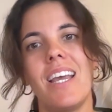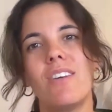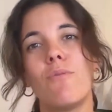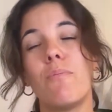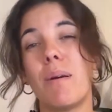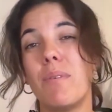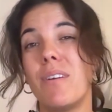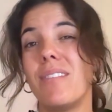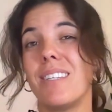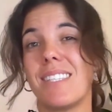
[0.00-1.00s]

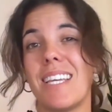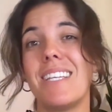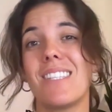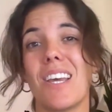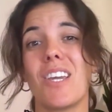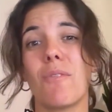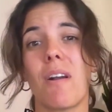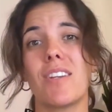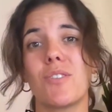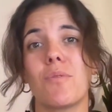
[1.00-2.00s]
Remember, this is a
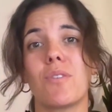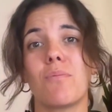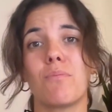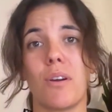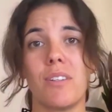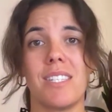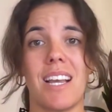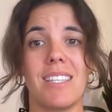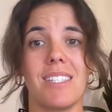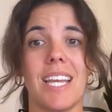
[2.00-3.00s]
gradual
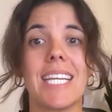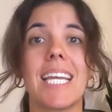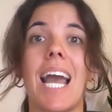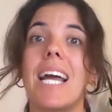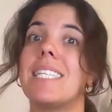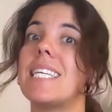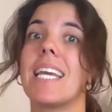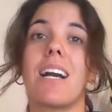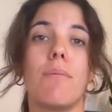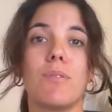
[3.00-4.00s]
process. It can
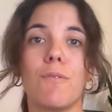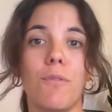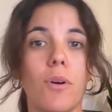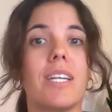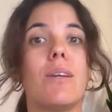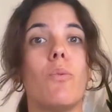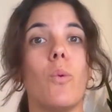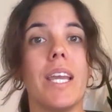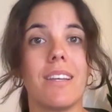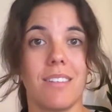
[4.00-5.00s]
take up to 40
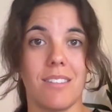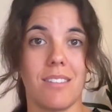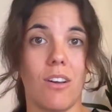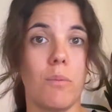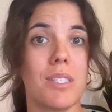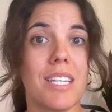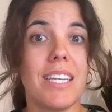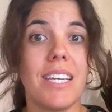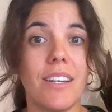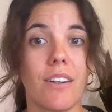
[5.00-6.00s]
weeks, almost a
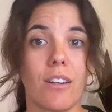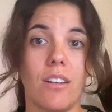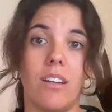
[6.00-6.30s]
year.